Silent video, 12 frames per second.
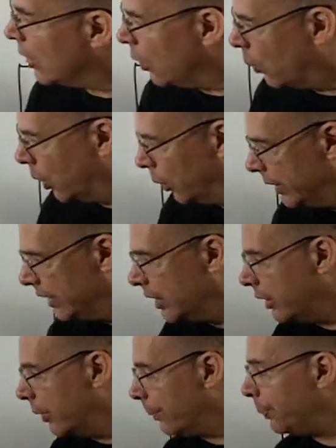What do we
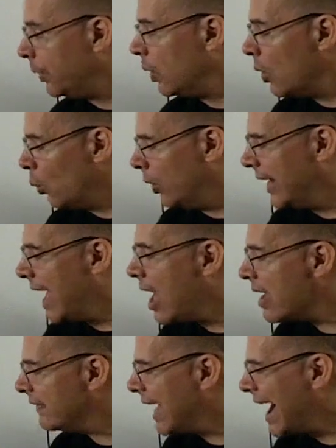do? Well, now
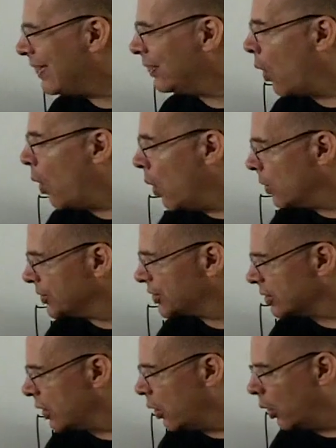I've got the old
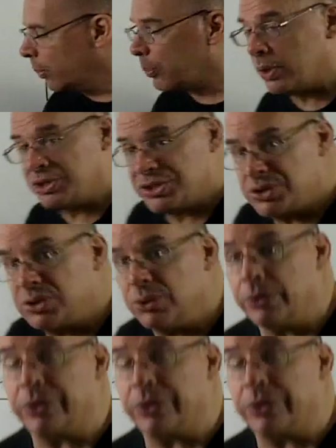slope, which is 2